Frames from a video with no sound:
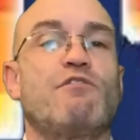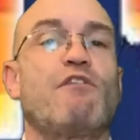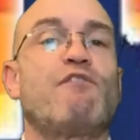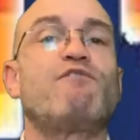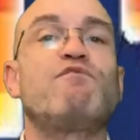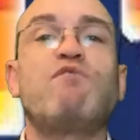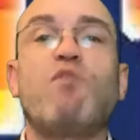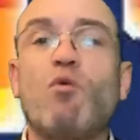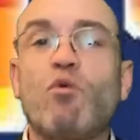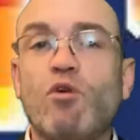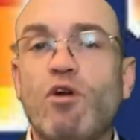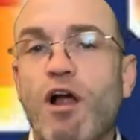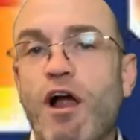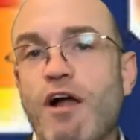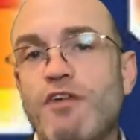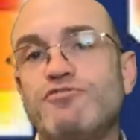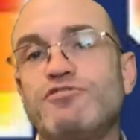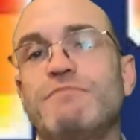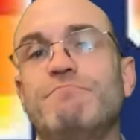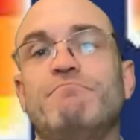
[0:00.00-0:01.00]
over
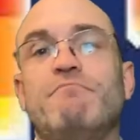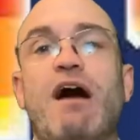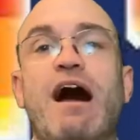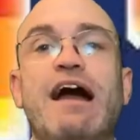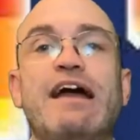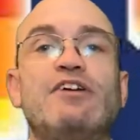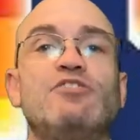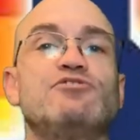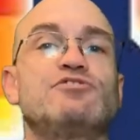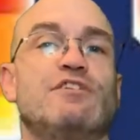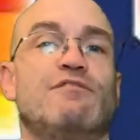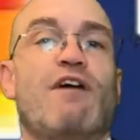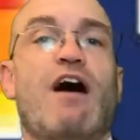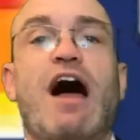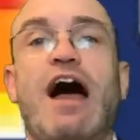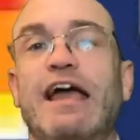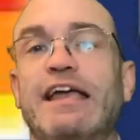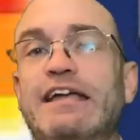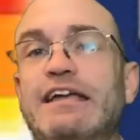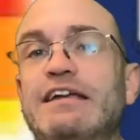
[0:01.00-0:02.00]
400 miles of
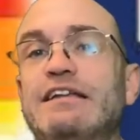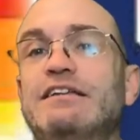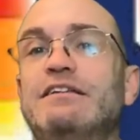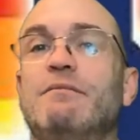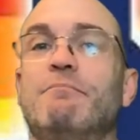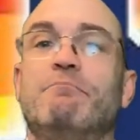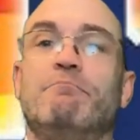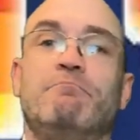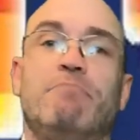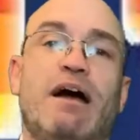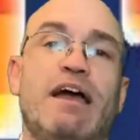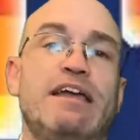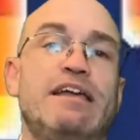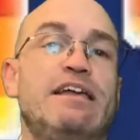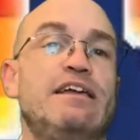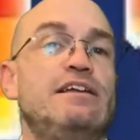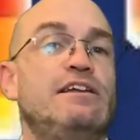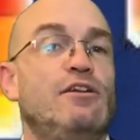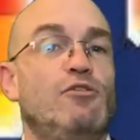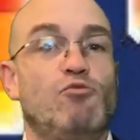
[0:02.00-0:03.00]
hiking and
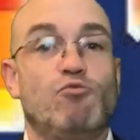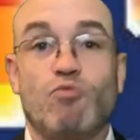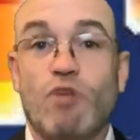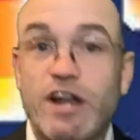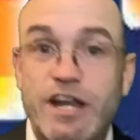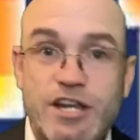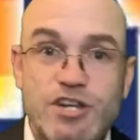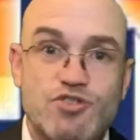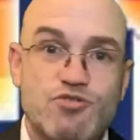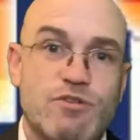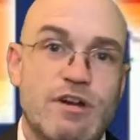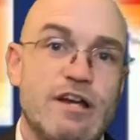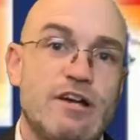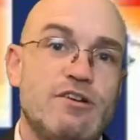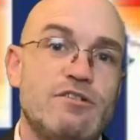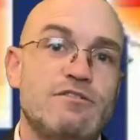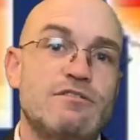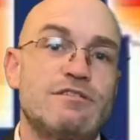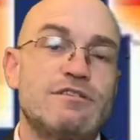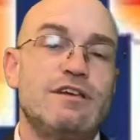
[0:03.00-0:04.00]
biking and running
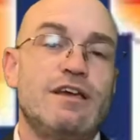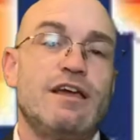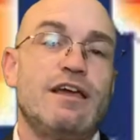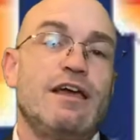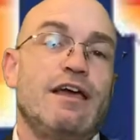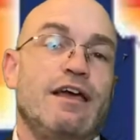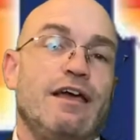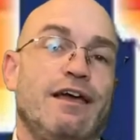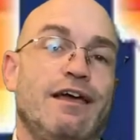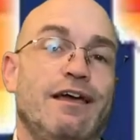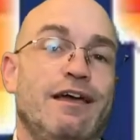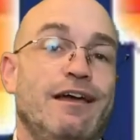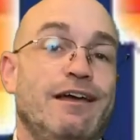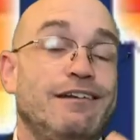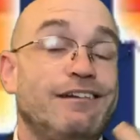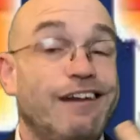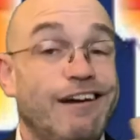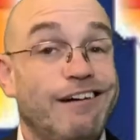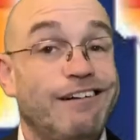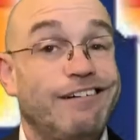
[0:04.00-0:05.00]
trails,
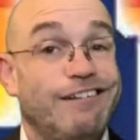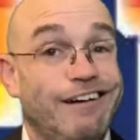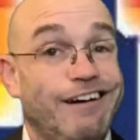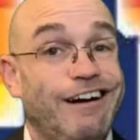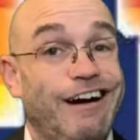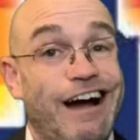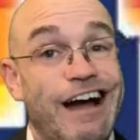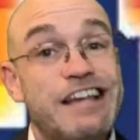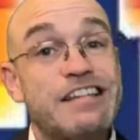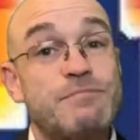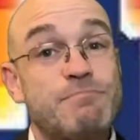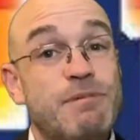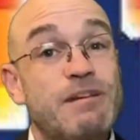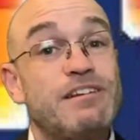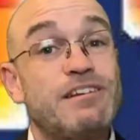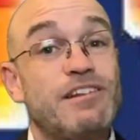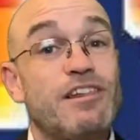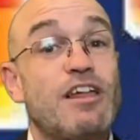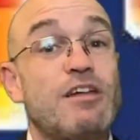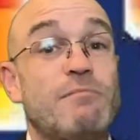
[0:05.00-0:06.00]
and I
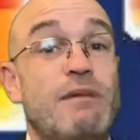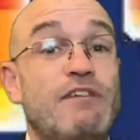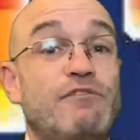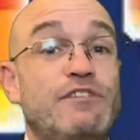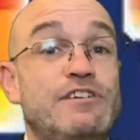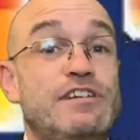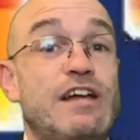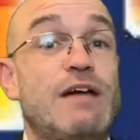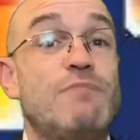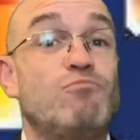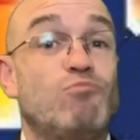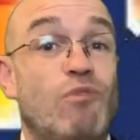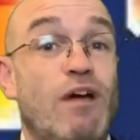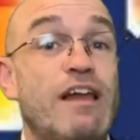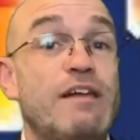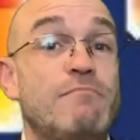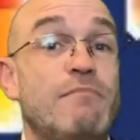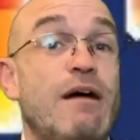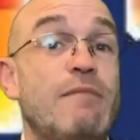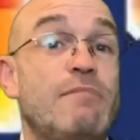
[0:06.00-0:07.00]
spend a lot of my free time
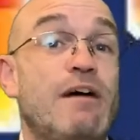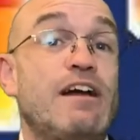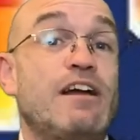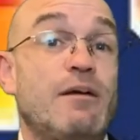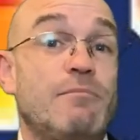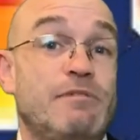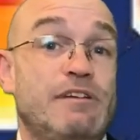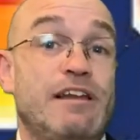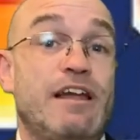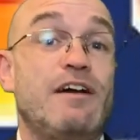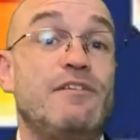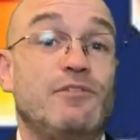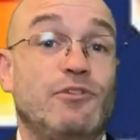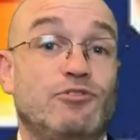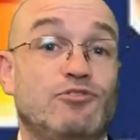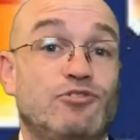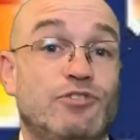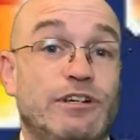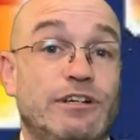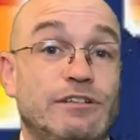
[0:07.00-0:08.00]
riding my bike up and down
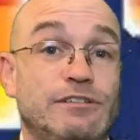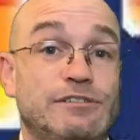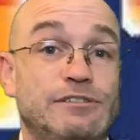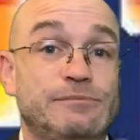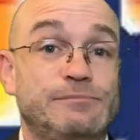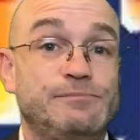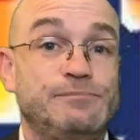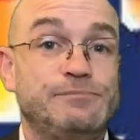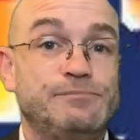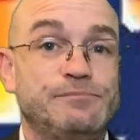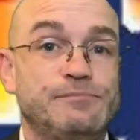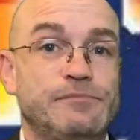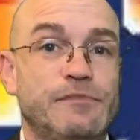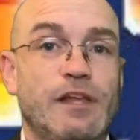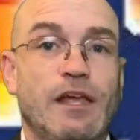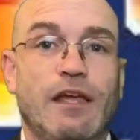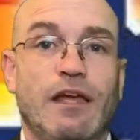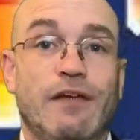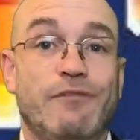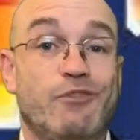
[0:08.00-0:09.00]
those trails.
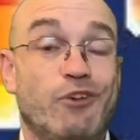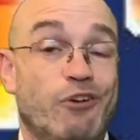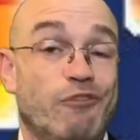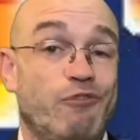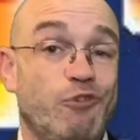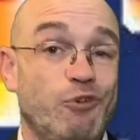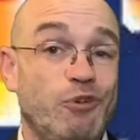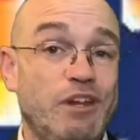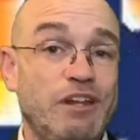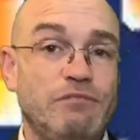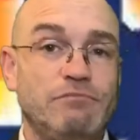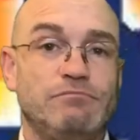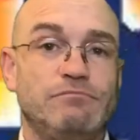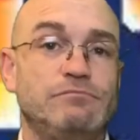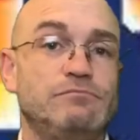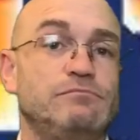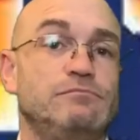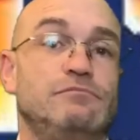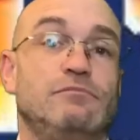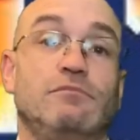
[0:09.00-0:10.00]
If you're a foodie,
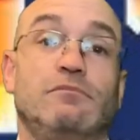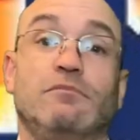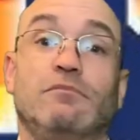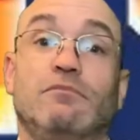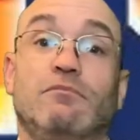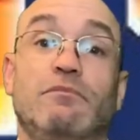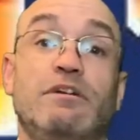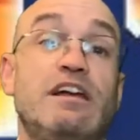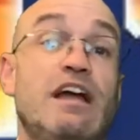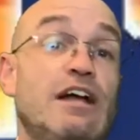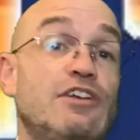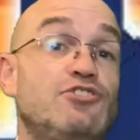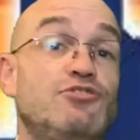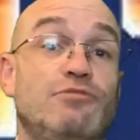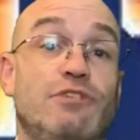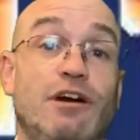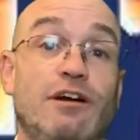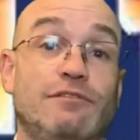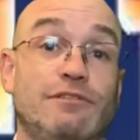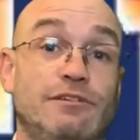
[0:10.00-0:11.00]
we got you
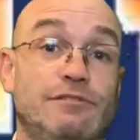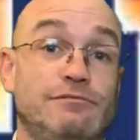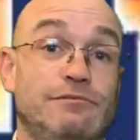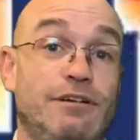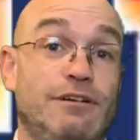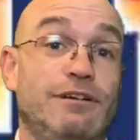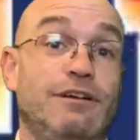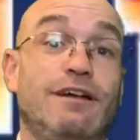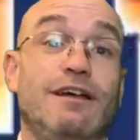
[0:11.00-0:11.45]
covered.